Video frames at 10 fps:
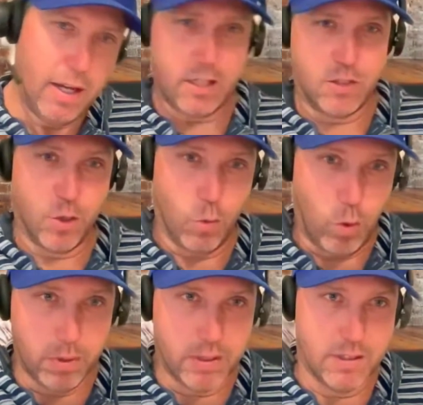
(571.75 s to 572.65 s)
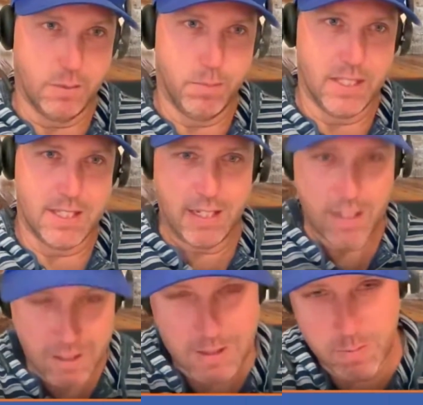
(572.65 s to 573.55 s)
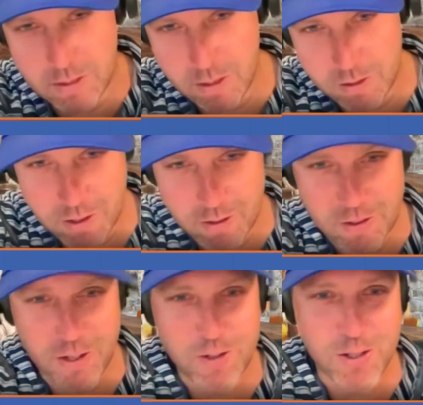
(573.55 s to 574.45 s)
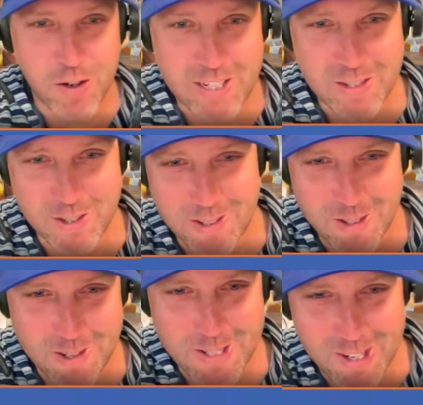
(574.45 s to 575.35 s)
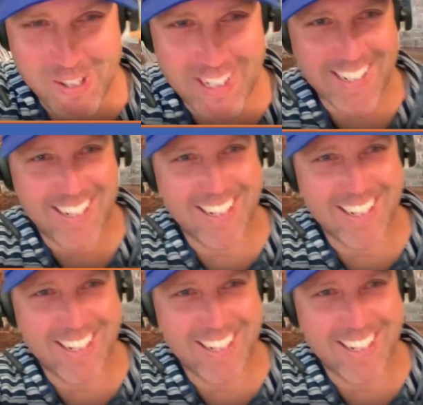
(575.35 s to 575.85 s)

I sort of wobbled a little bit and he looks at me, so sorry, sir, so sorry.